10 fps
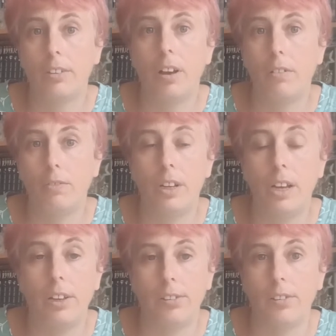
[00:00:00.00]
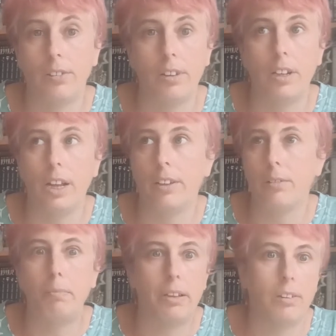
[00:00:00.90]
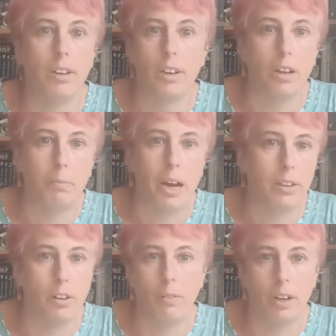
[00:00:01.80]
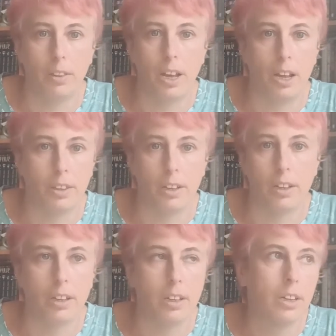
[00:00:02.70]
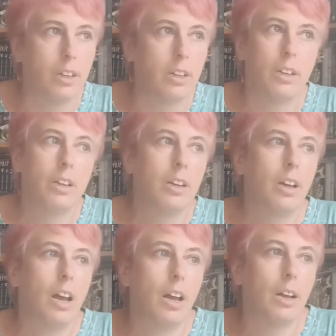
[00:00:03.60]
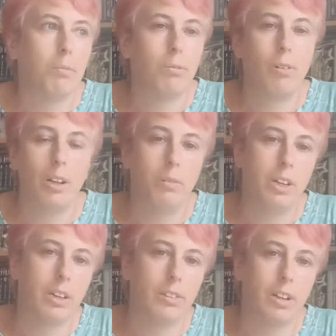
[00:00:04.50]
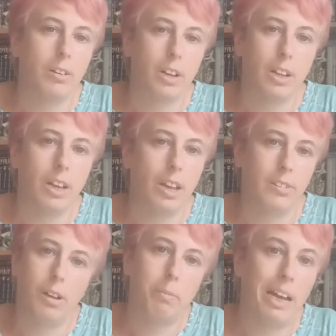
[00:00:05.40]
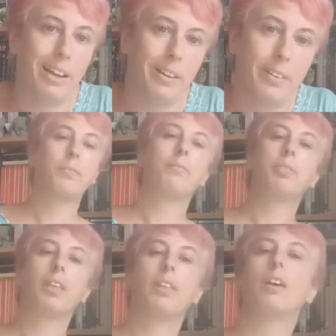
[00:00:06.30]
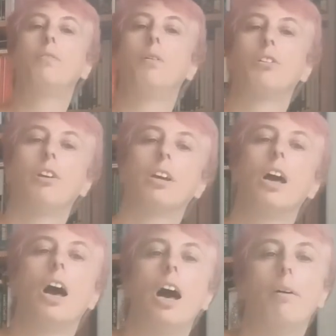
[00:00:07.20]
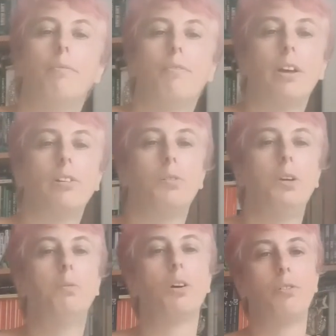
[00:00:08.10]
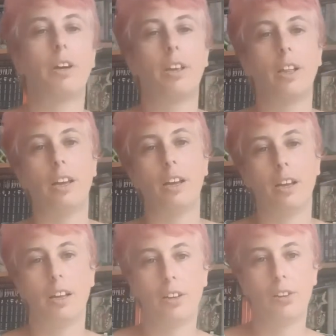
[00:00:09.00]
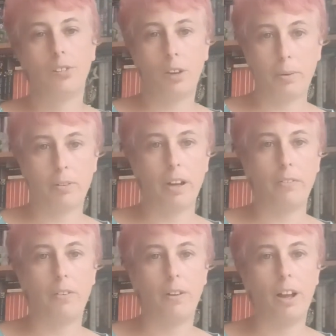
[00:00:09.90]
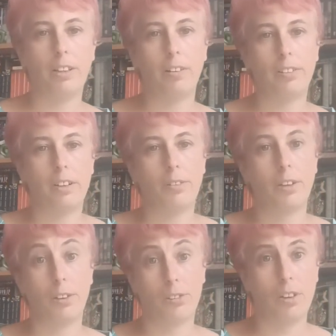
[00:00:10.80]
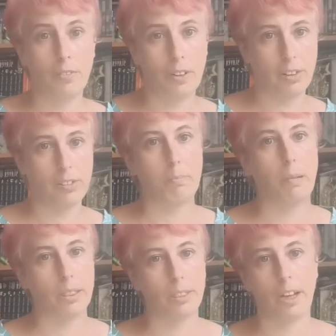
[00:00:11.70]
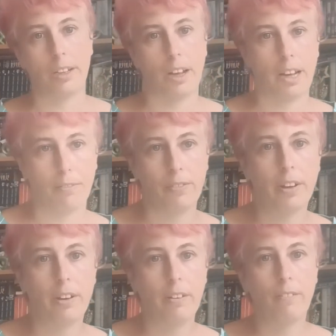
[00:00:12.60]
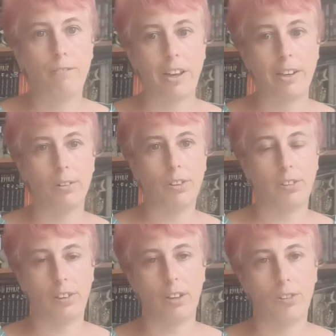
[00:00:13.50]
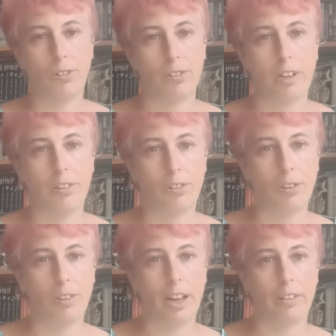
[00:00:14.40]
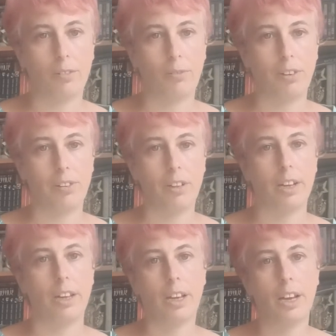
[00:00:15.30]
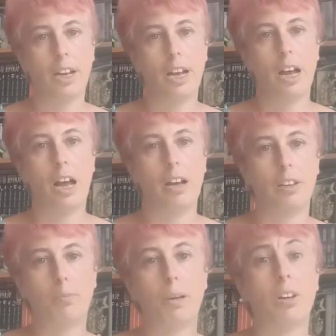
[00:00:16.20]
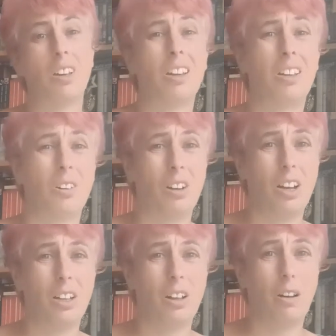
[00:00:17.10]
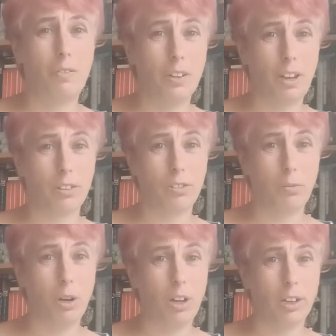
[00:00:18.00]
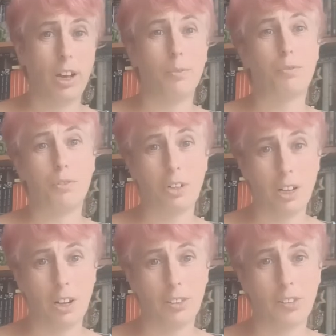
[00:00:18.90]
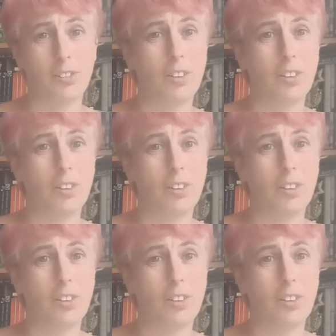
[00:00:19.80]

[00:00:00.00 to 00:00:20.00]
hopefully isn't elect Mete Coban or one of the other right-wingers locally as our mayor. Thank you for watching. For those of you who watch regularly, super grateful. I know I said I was going to do 2 videos a month, and I have failed disastrously to do that recently. It's because I got offered extra work. I'm freelance.